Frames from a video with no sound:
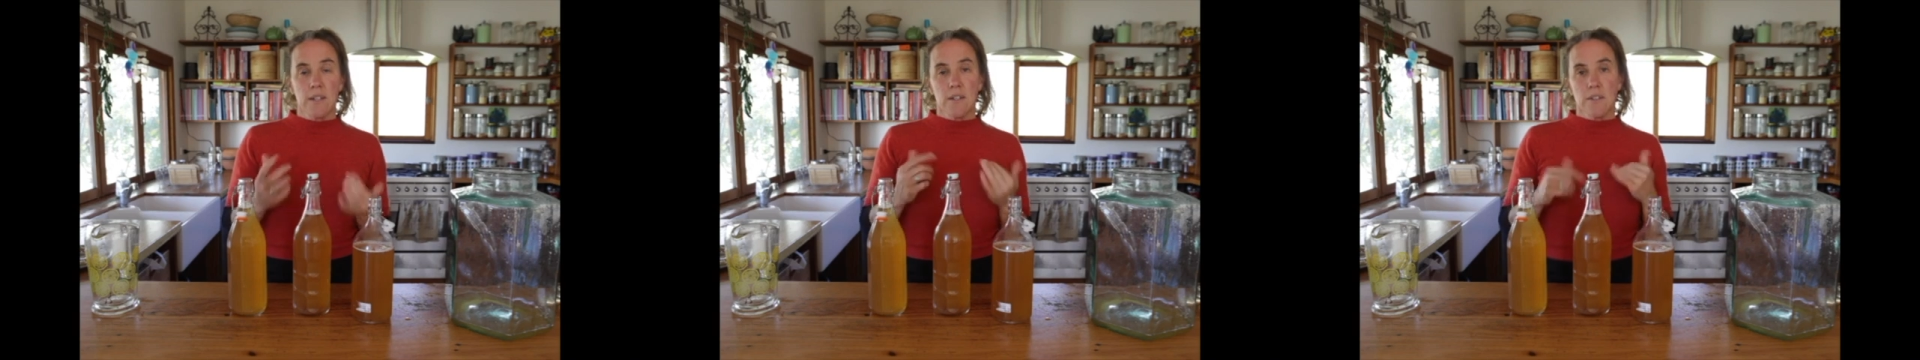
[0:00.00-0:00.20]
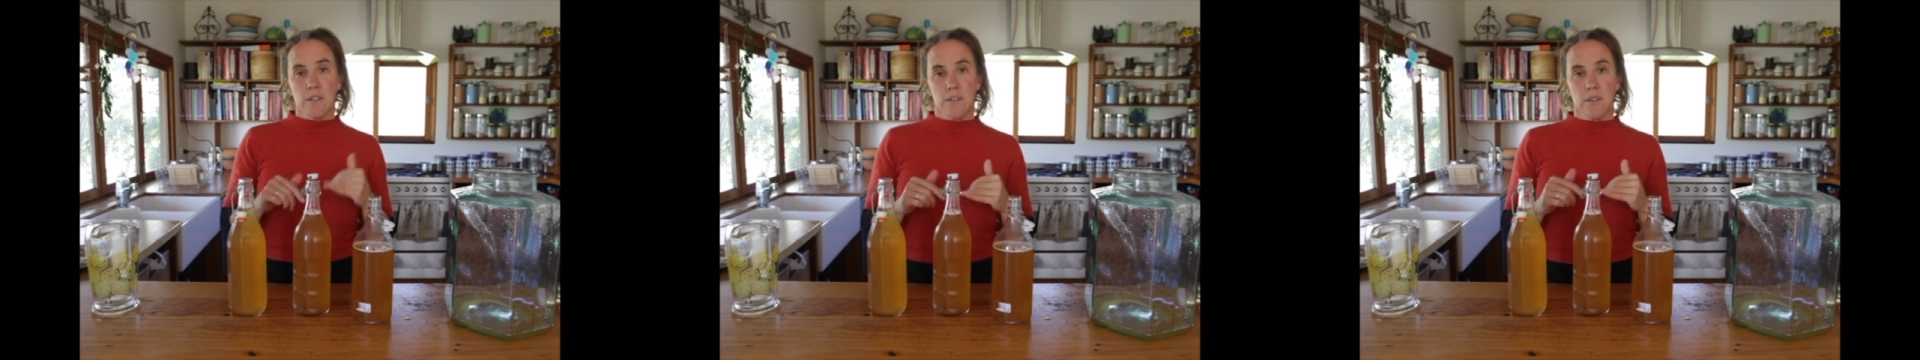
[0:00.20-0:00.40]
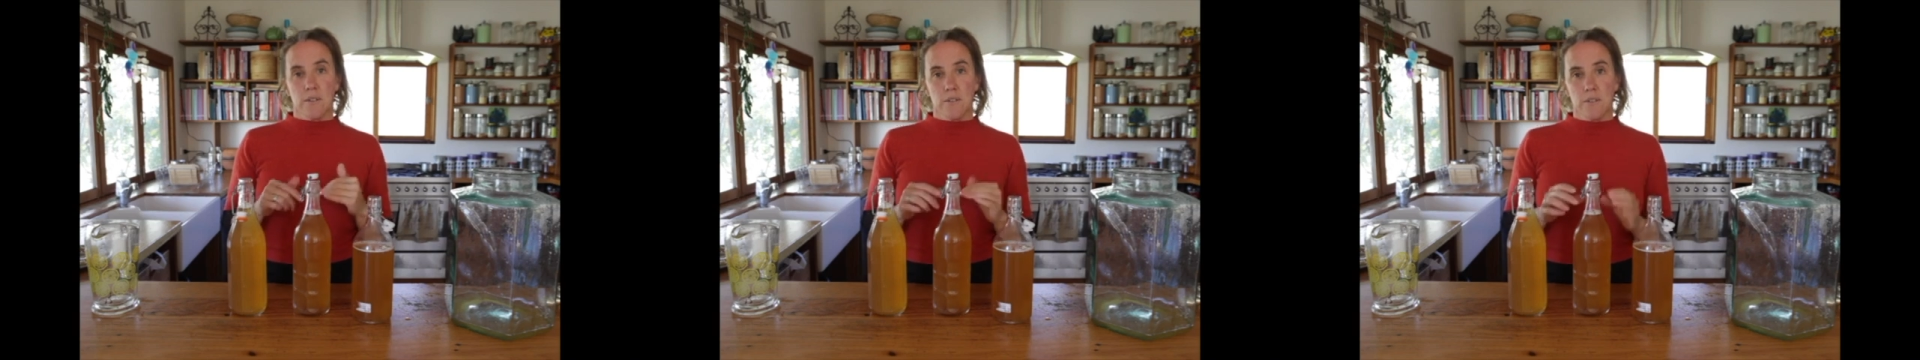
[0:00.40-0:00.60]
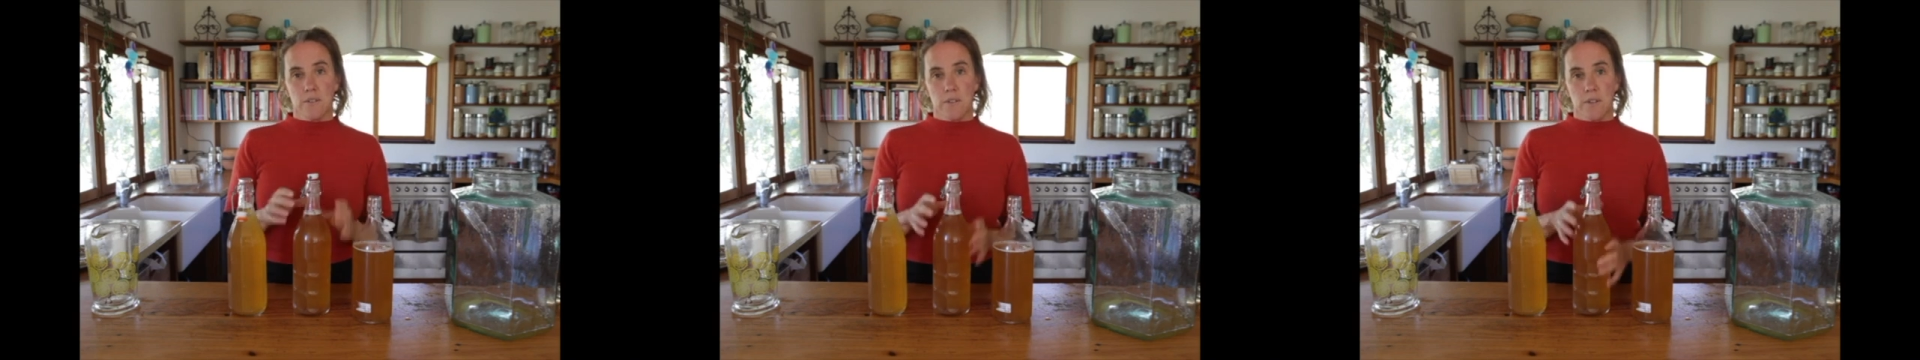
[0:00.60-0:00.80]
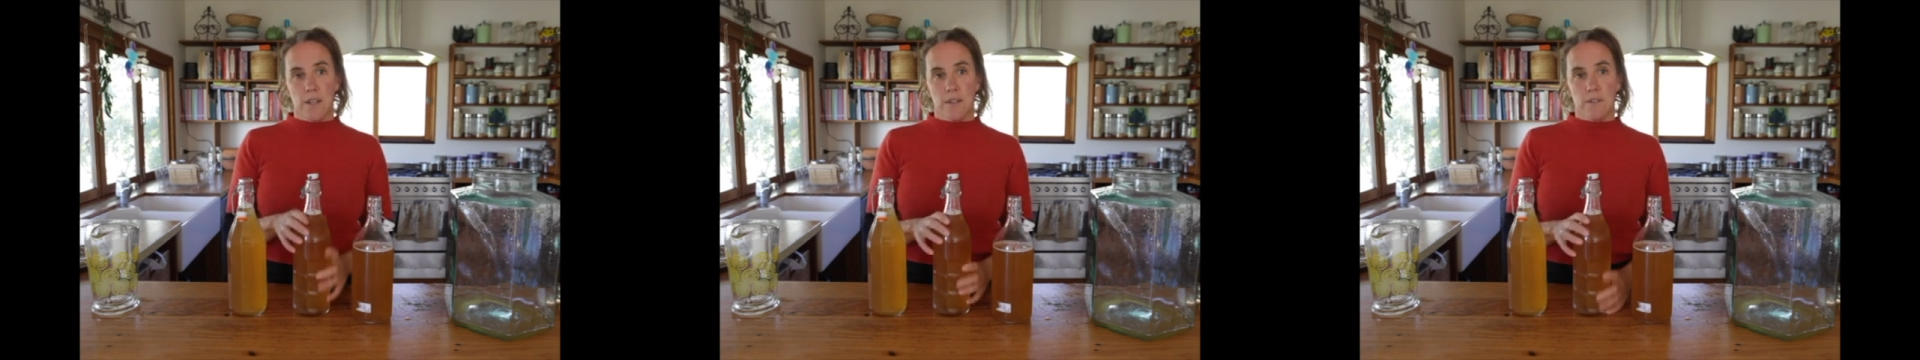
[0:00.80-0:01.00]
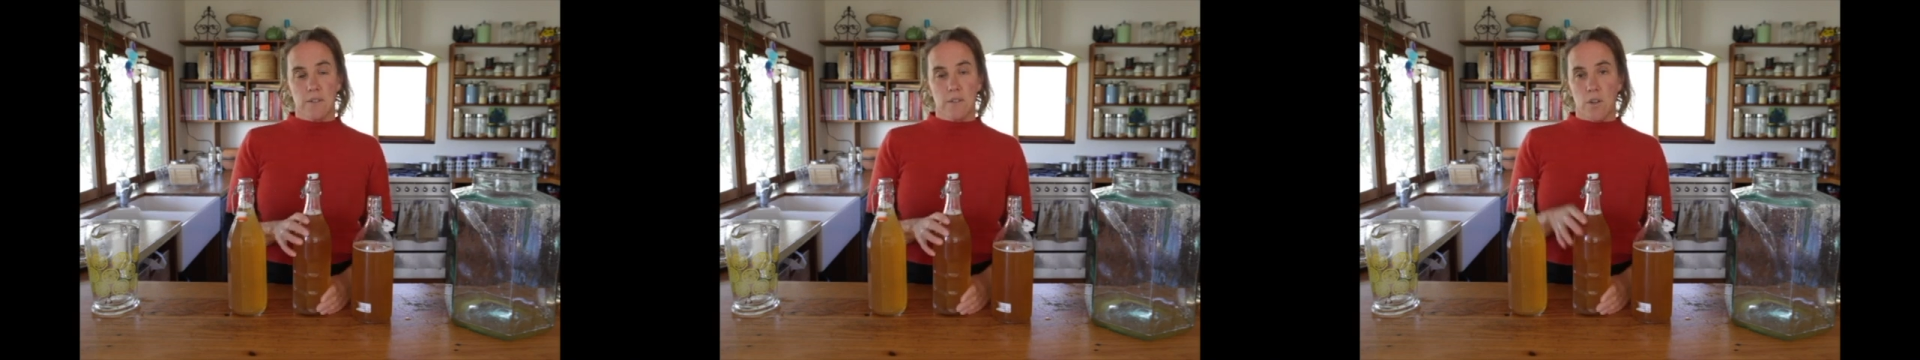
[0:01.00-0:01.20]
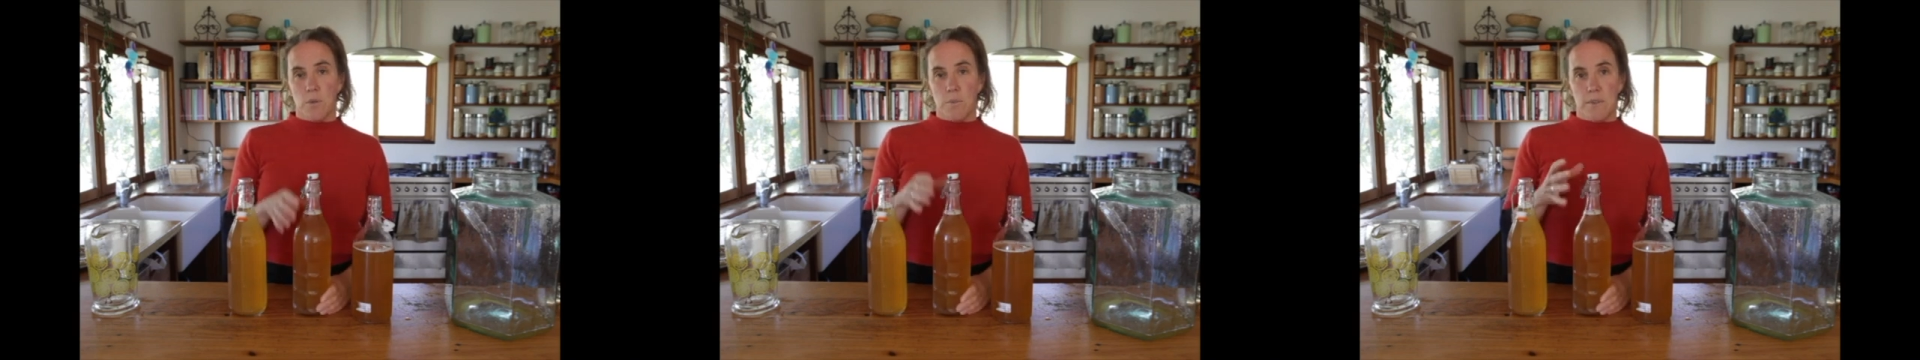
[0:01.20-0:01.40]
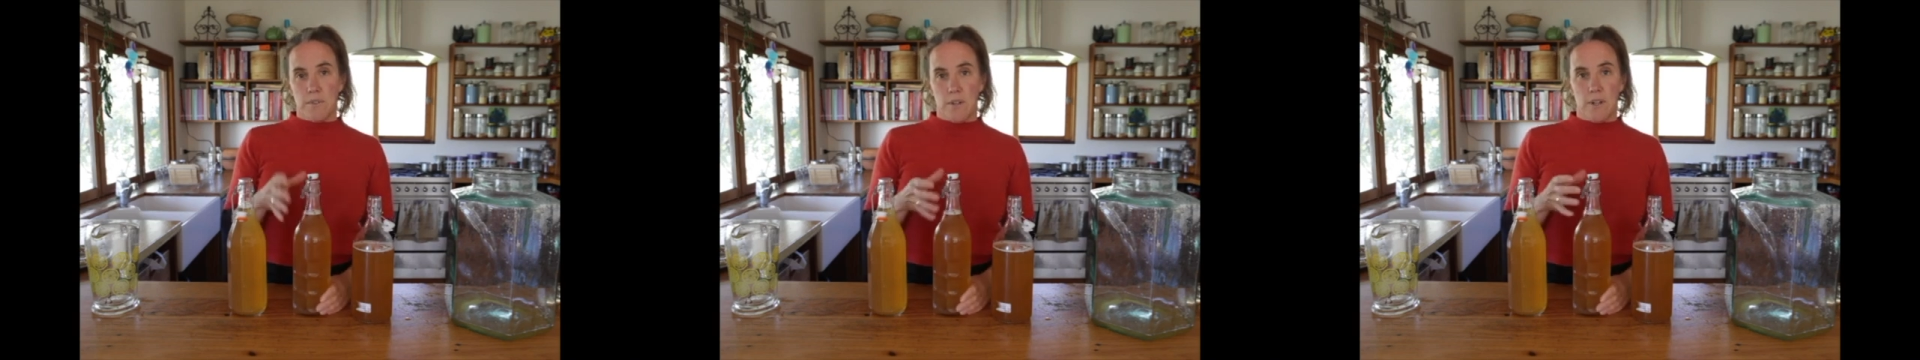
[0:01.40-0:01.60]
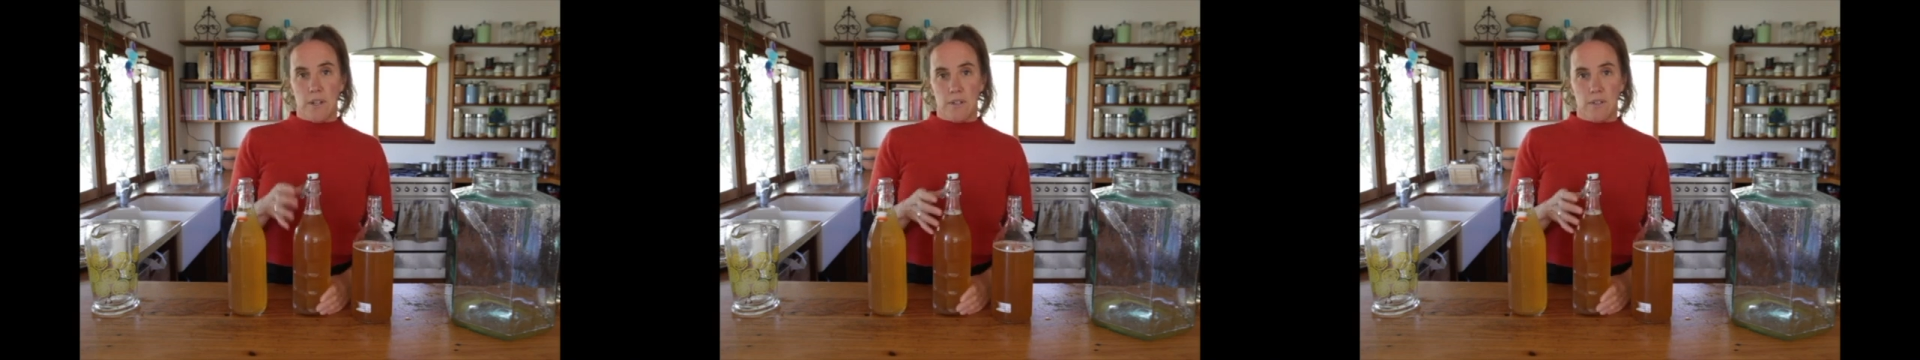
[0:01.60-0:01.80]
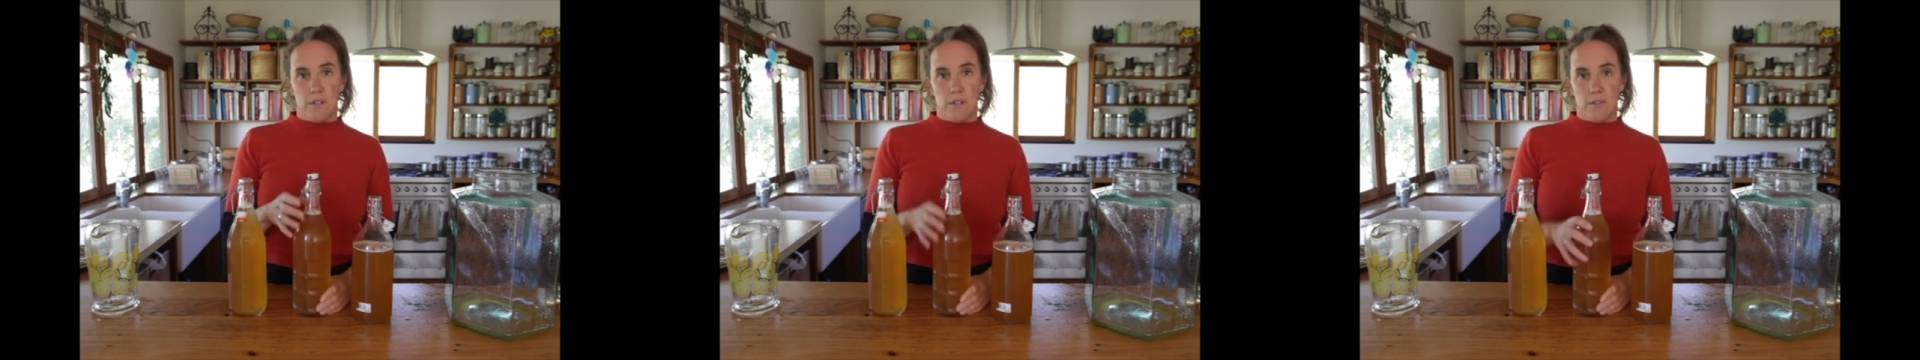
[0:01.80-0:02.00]
so those scobies don't
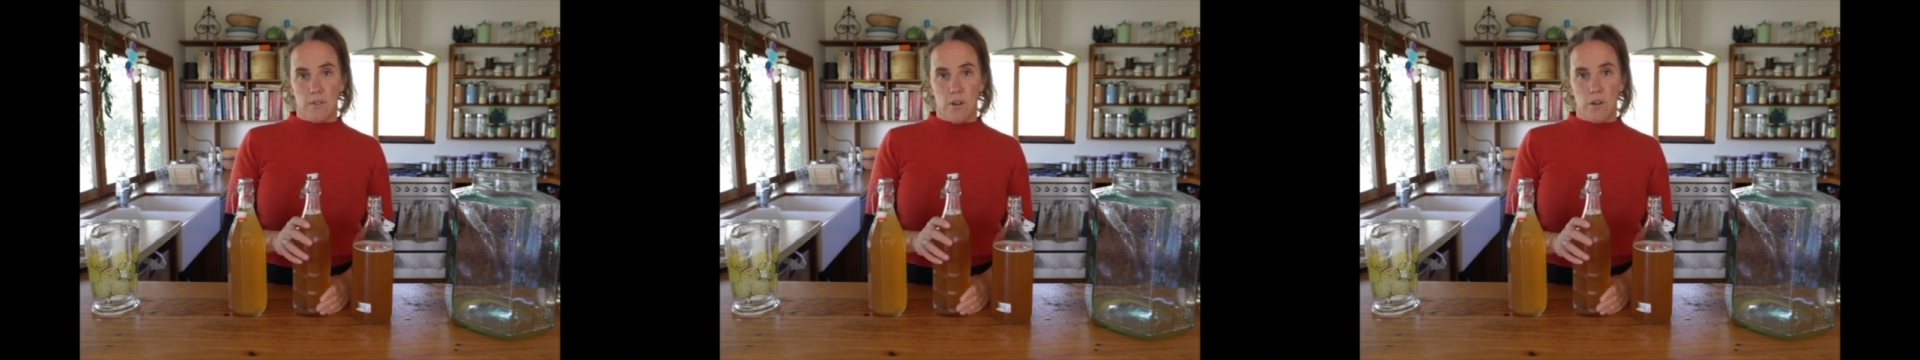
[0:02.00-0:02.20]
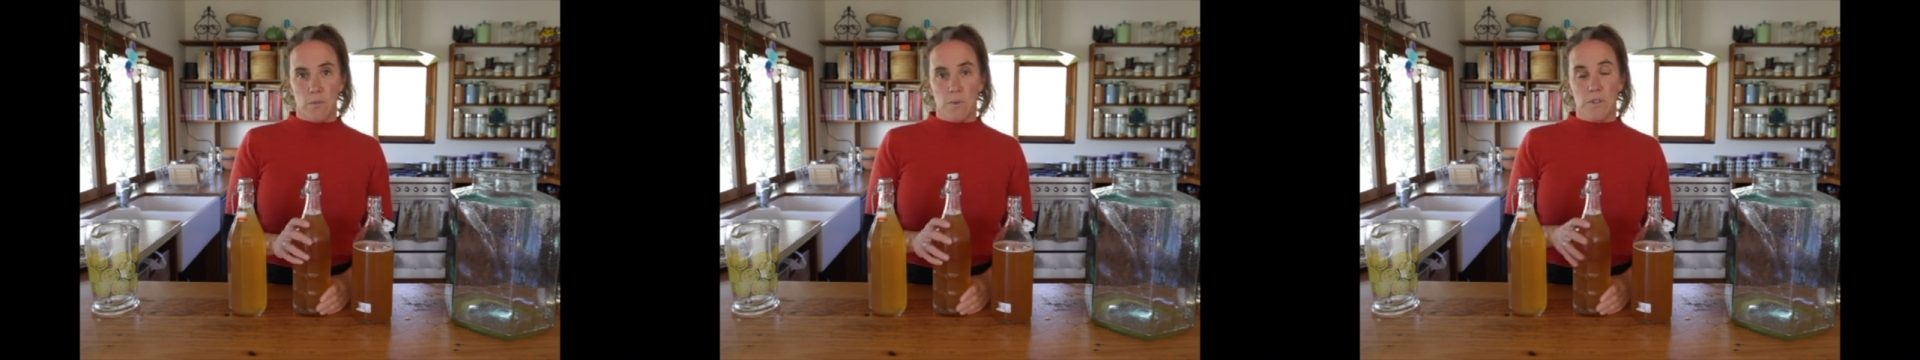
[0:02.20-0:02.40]
actually grow,